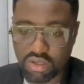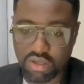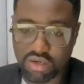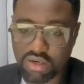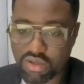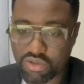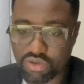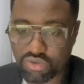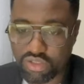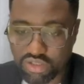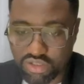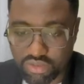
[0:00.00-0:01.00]
Then you
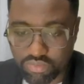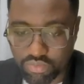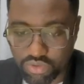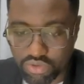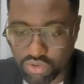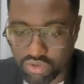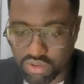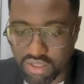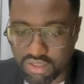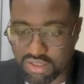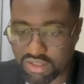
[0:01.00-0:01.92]
just put your text